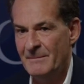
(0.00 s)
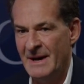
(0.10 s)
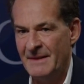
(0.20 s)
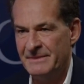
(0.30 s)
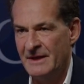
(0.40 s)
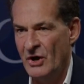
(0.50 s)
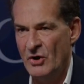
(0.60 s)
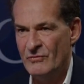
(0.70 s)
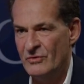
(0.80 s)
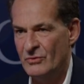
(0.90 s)
But the
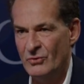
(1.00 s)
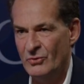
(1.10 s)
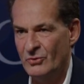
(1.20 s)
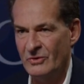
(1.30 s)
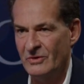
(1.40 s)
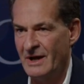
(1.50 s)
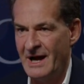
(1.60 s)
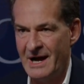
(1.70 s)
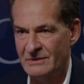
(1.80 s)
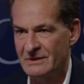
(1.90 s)
overall
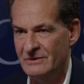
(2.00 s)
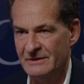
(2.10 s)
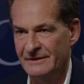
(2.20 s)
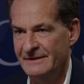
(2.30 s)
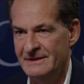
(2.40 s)
outlook